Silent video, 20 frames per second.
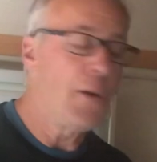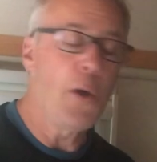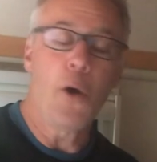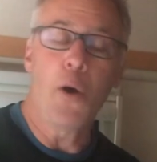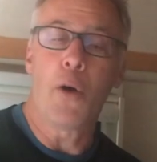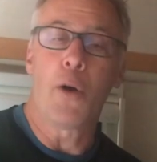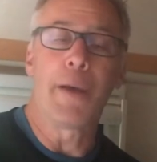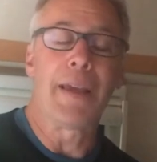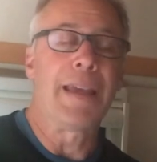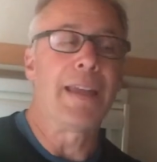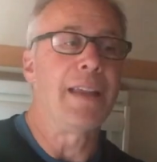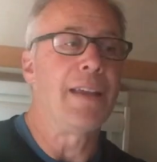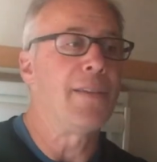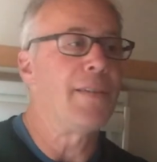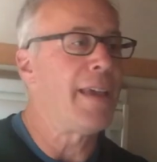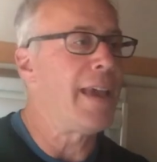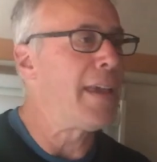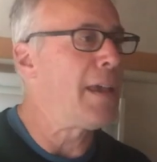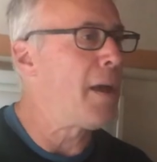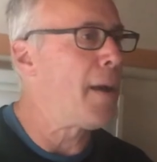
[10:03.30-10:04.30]
in all, it
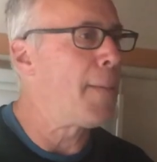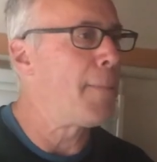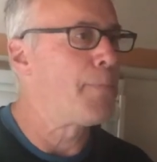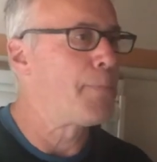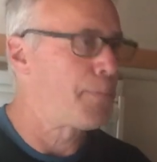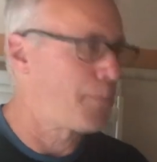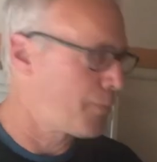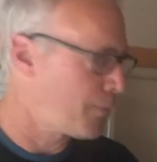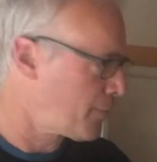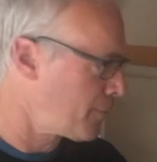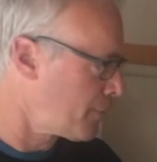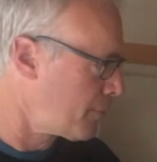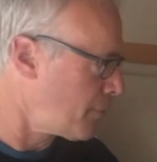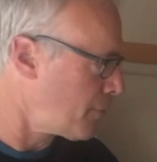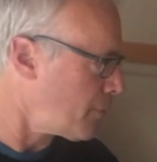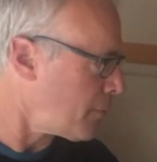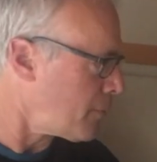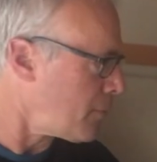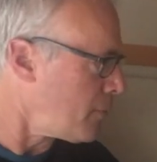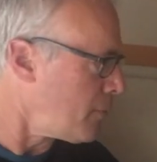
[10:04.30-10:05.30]
is a um,
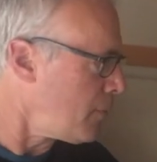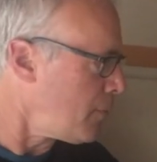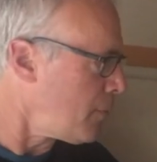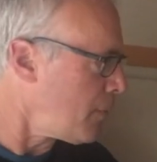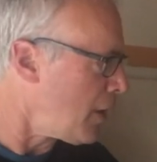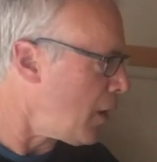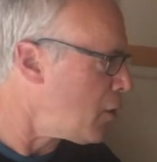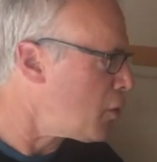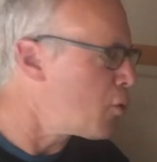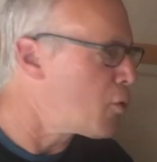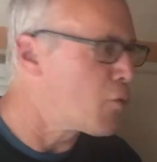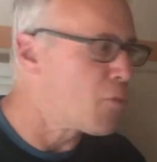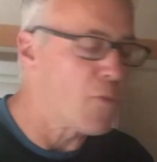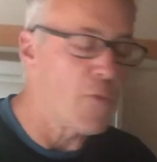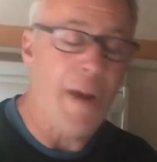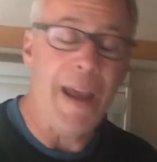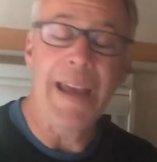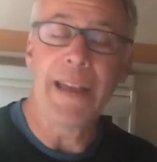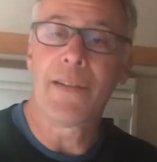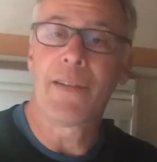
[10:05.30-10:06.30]

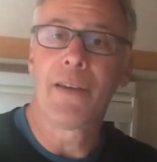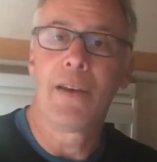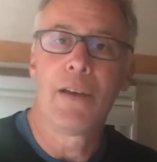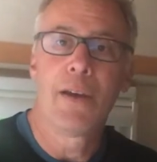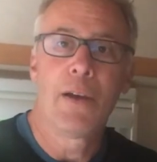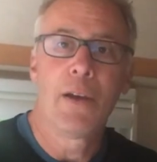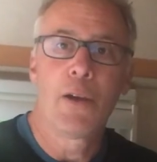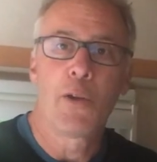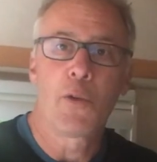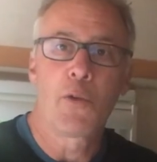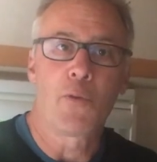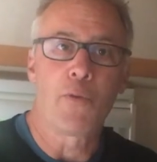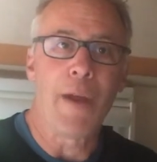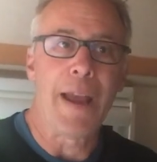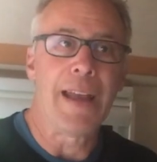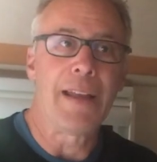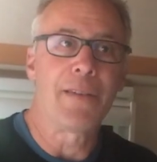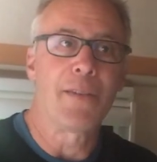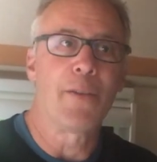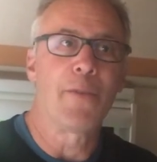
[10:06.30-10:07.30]
great,
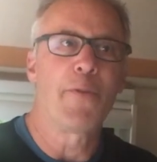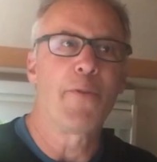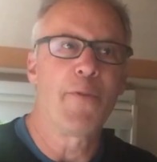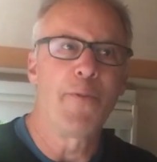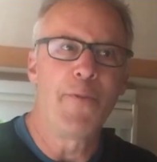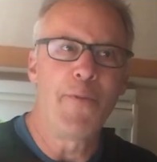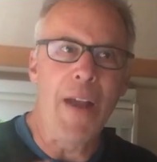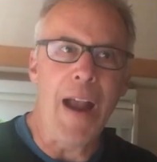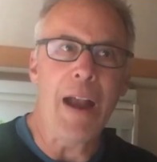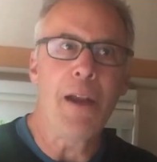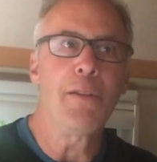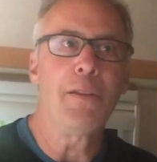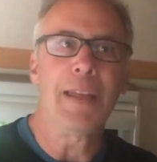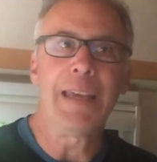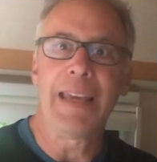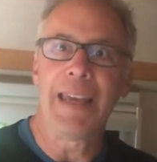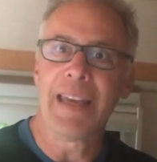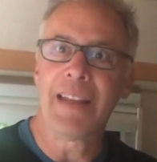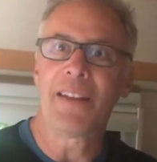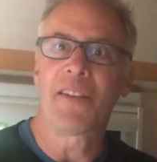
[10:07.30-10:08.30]
great,
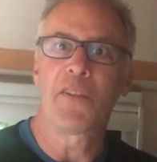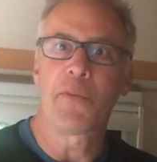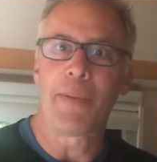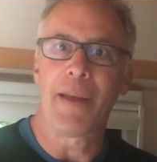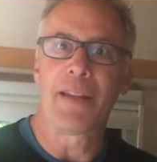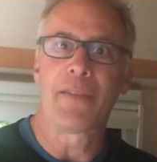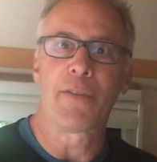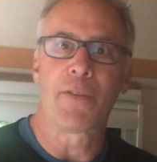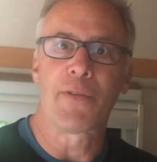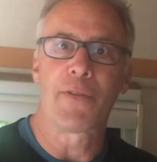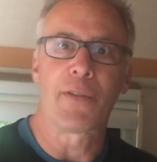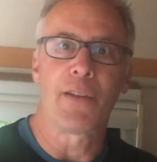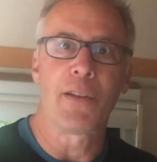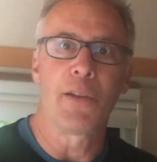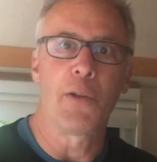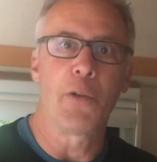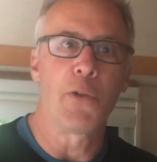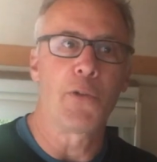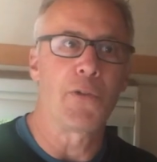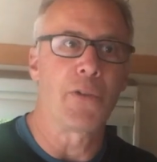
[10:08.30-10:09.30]
fairly inexpensive
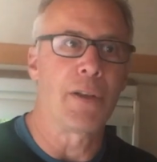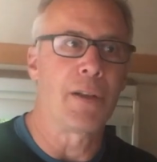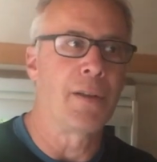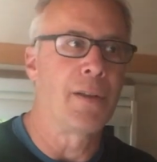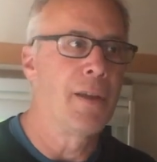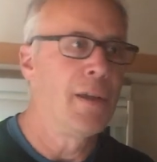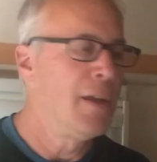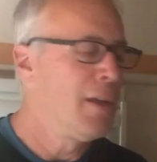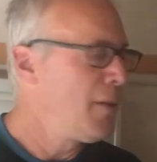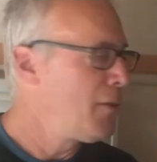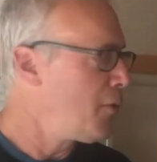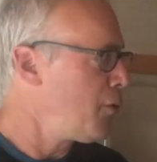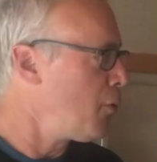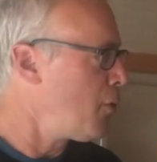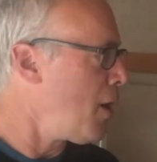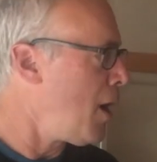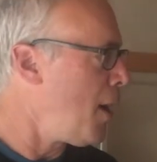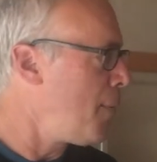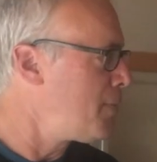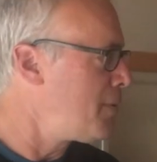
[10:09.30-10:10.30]
solution
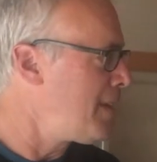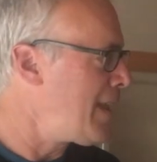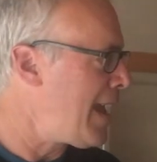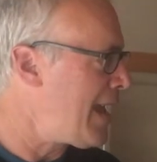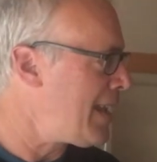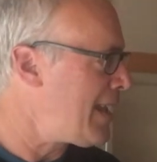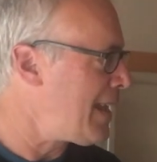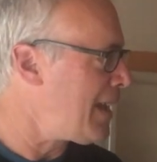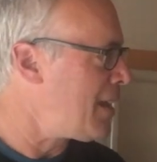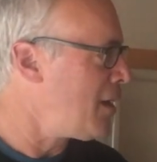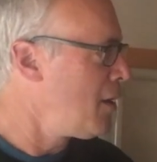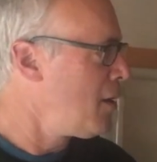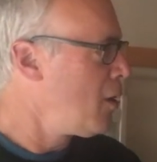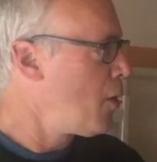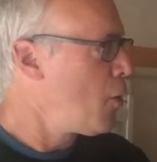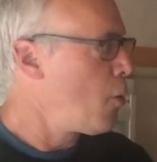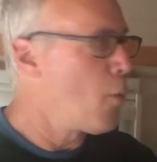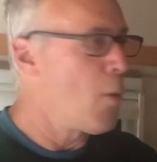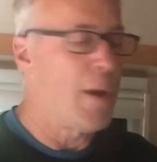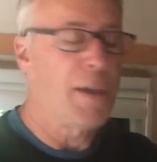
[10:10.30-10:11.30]
to updating
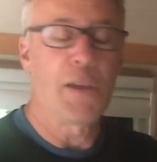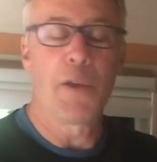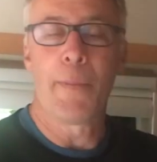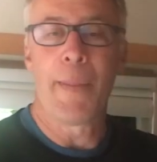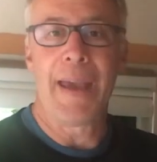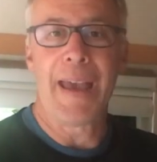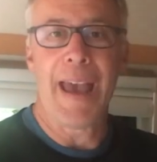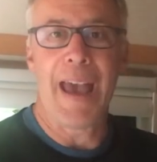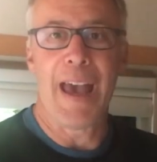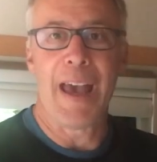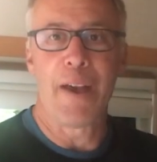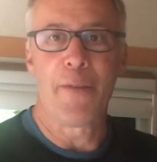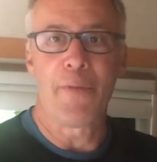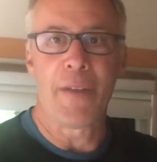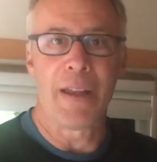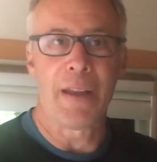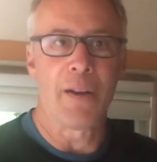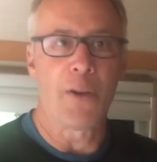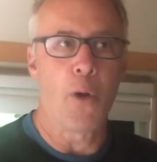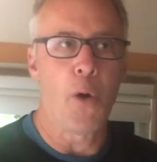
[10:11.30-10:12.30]
what you may have
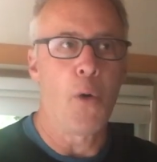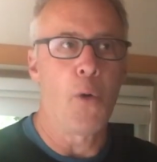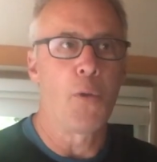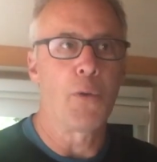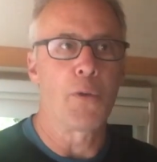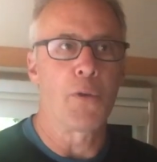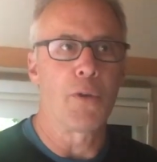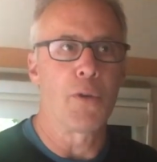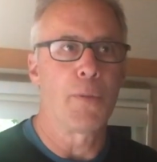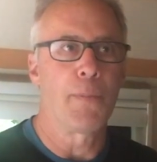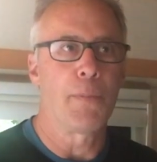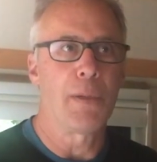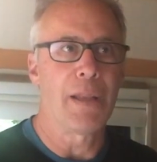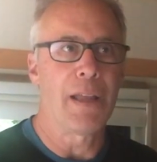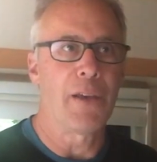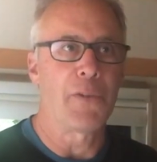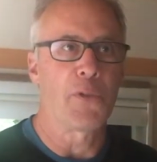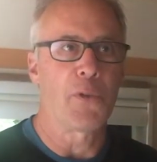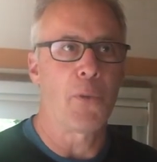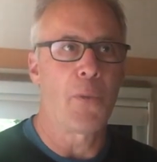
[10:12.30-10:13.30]
in an older
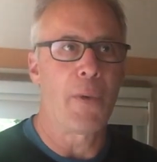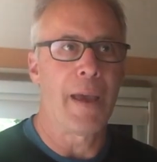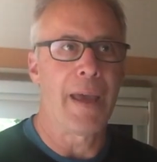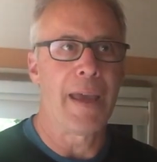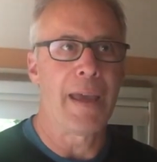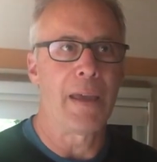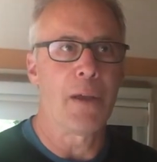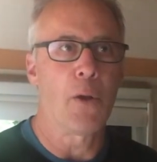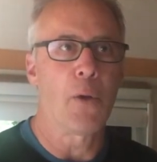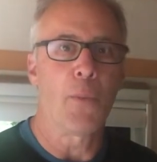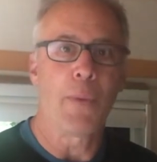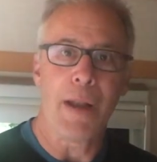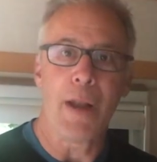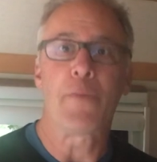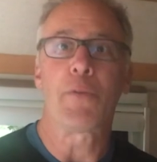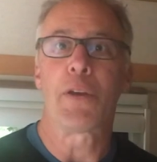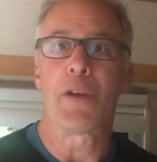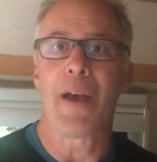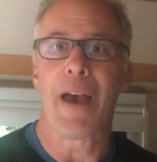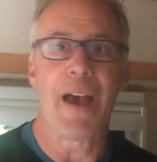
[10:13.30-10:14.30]
Pleasure Way, or
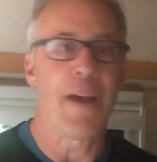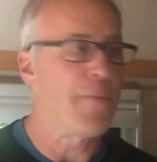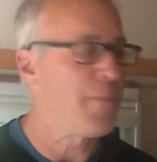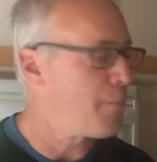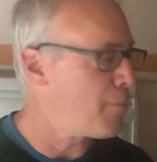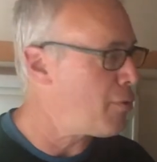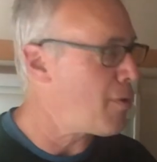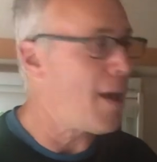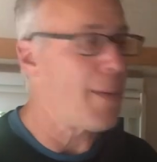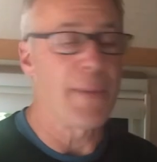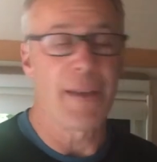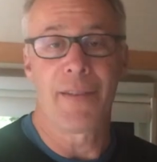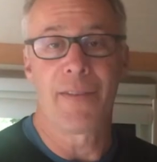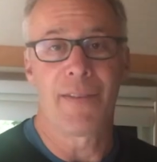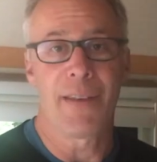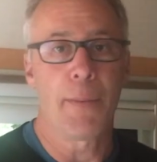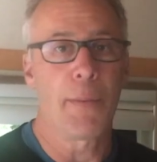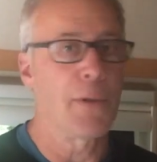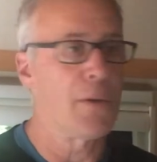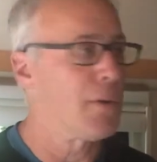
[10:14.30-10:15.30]
whatever you have, probably
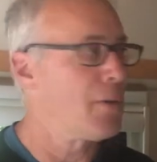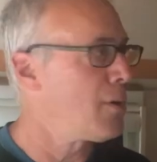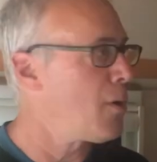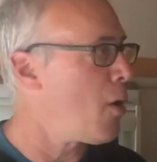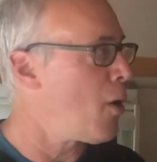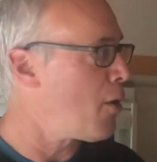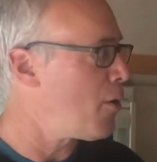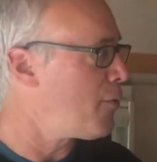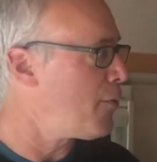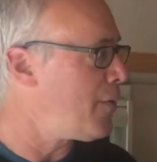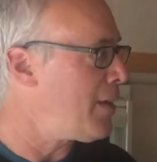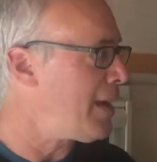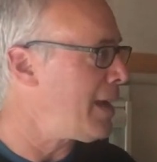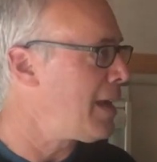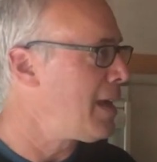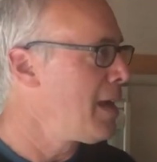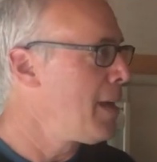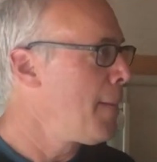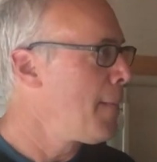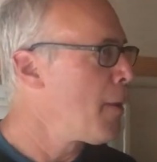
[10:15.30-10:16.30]
similar R V.